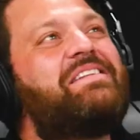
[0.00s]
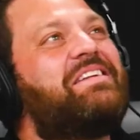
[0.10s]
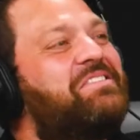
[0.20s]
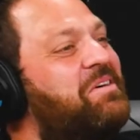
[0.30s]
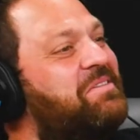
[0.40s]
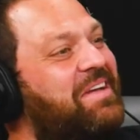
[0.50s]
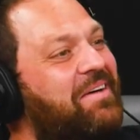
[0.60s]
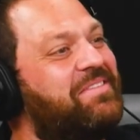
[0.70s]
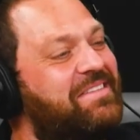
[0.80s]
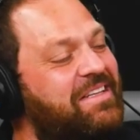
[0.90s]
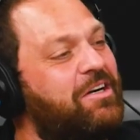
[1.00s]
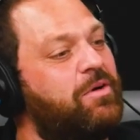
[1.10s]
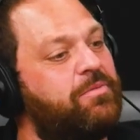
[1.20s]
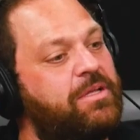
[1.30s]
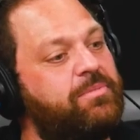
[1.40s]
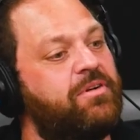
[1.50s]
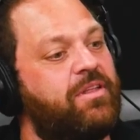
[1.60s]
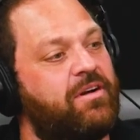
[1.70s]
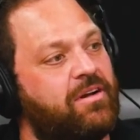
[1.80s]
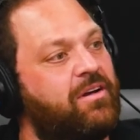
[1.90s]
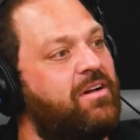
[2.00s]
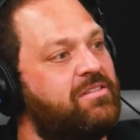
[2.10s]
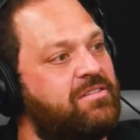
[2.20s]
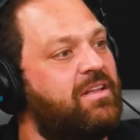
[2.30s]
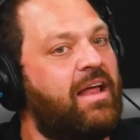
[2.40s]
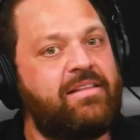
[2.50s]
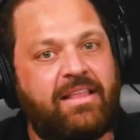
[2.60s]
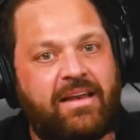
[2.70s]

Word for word: is it so tough to deal with people that are in a constant? That,